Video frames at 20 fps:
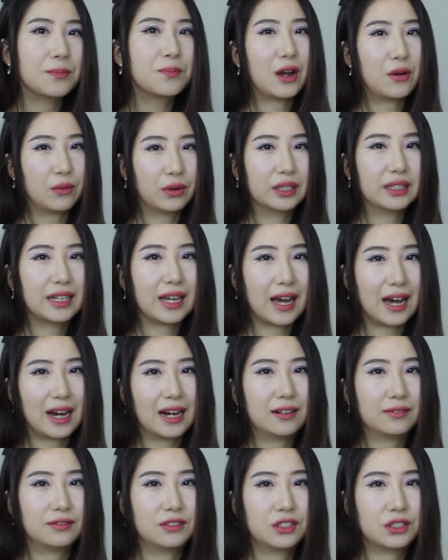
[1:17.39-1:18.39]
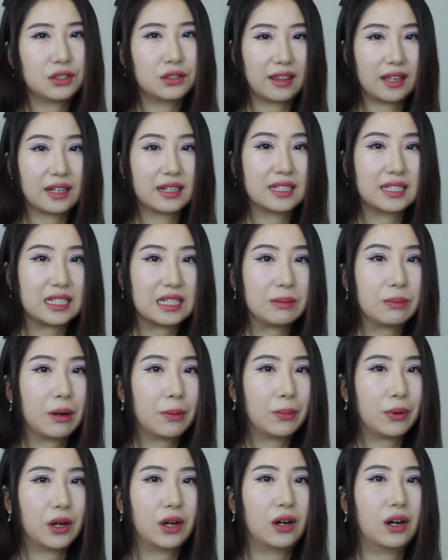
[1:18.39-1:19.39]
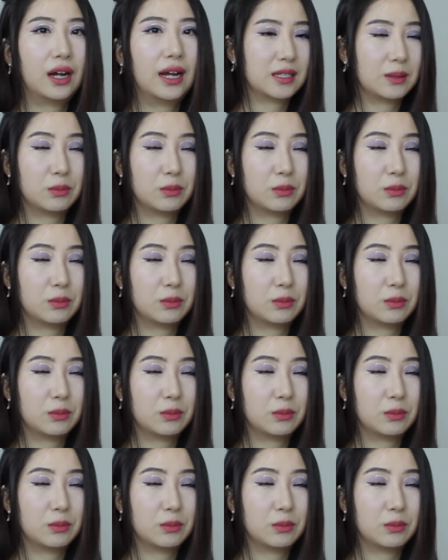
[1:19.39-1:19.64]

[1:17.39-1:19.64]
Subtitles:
I really have to think deep upon